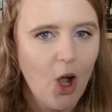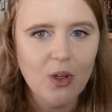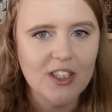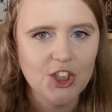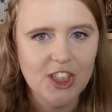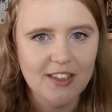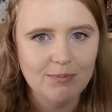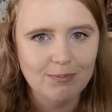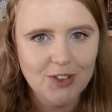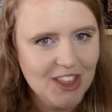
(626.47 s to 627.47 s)
holy
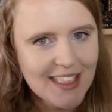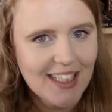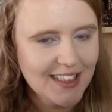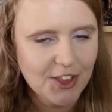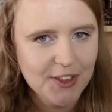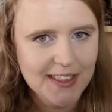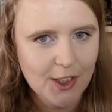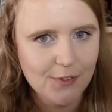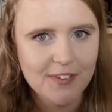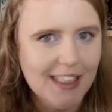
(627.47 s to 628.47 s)
shit, she's outdone
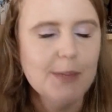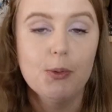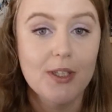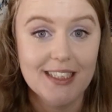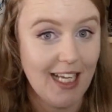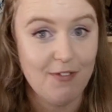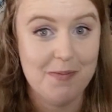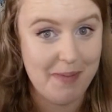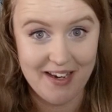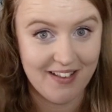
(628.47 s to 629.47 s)
herself. This book is
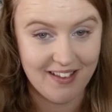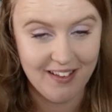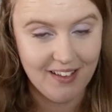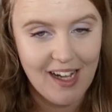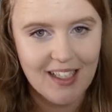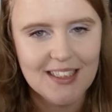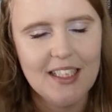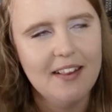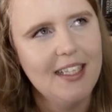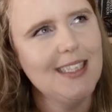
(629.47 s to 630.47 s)
even better than the last.